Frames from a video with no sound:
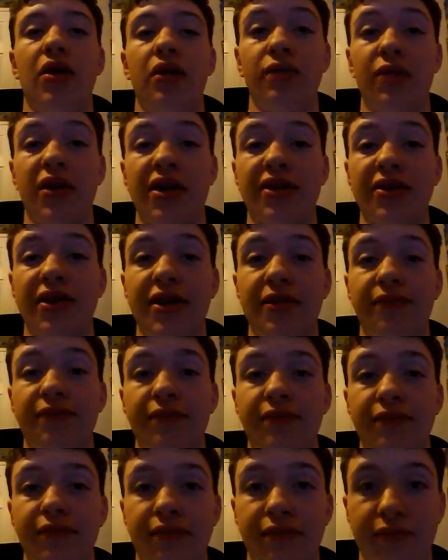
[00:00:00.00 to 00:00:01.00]
That's it.
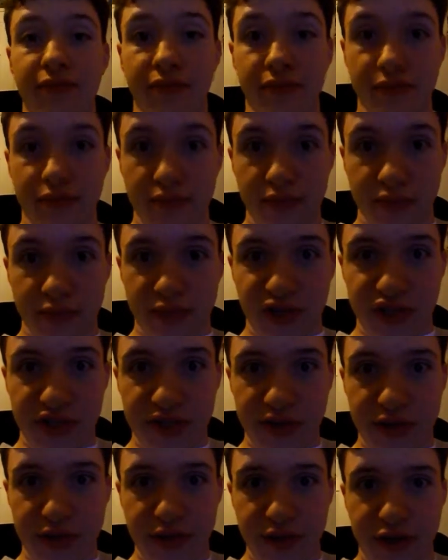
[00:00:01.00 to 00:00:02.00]

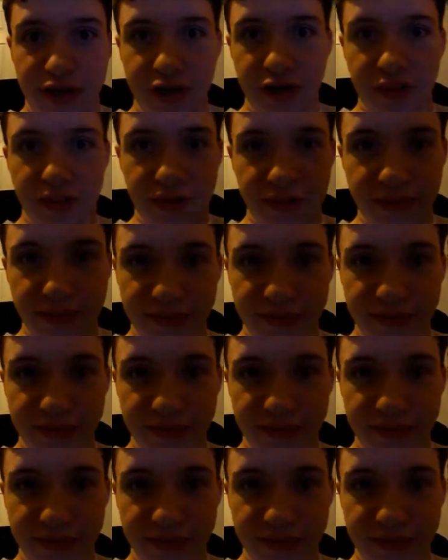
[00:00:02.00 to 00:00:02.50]
See you, YouTube.